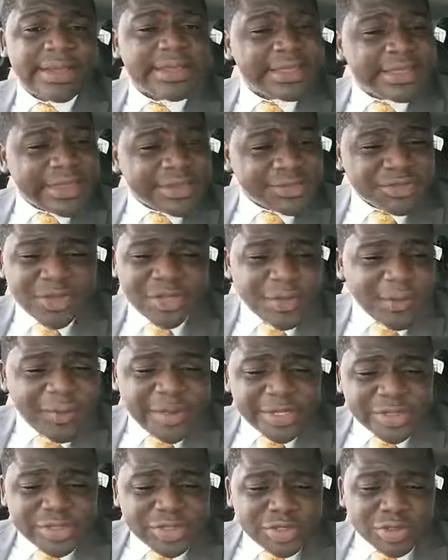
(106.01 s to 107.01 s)
does not
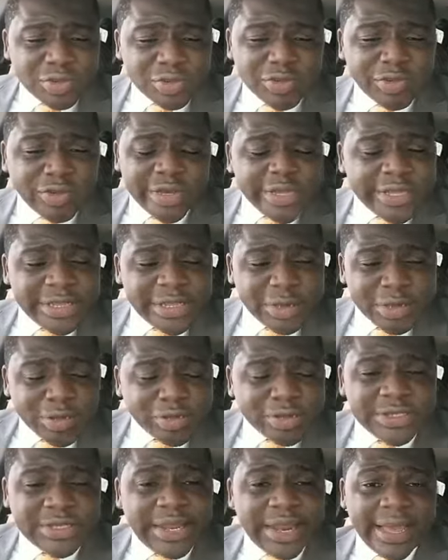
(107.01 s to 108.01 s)
paint you in a
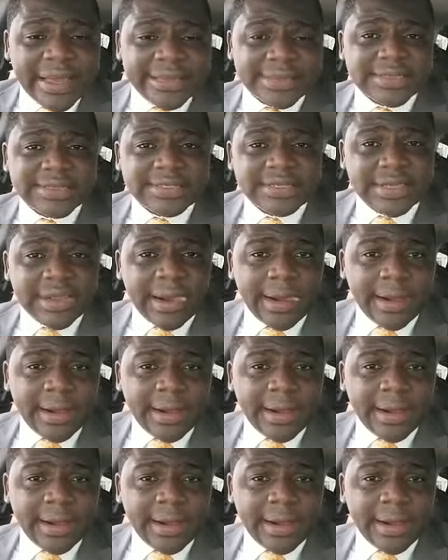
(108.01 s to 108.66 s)
good light.